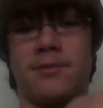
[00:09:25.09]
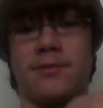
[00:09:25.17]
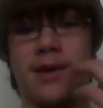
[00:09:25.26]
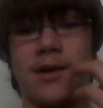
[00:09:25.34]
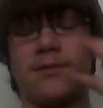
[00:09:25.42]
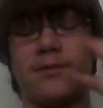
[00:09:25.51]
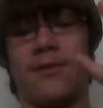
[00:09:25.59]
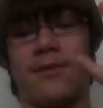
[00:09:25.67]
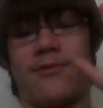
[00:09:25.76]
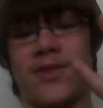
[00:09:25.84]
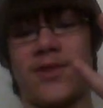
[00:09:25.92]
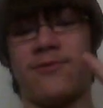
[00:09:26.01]
my
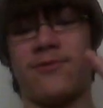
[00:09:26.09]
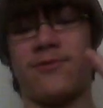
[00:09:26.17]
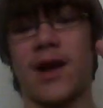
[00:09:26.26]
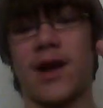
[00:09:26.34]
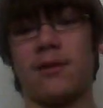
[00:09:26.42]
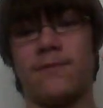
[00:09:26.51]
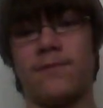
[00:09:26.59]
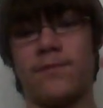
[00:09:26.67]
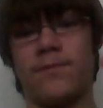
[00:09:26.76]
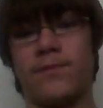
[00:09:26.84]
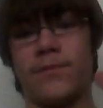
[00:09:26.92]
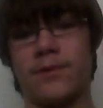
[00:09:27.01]
fifth and final,
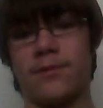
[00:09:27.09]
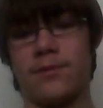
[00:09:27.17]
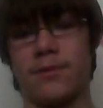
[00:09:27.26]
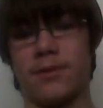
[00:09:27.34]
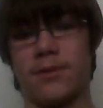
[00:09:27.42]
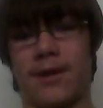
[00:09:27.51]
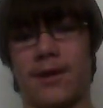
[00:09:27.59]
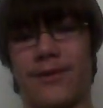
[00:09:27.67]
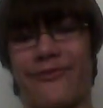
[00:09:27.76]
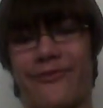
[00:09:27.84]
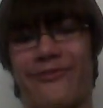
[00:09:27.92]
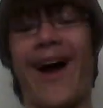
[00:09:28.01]
well, my
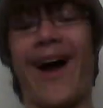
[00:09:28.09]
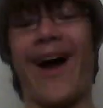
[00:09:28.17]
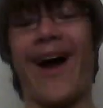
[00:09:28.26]
final one,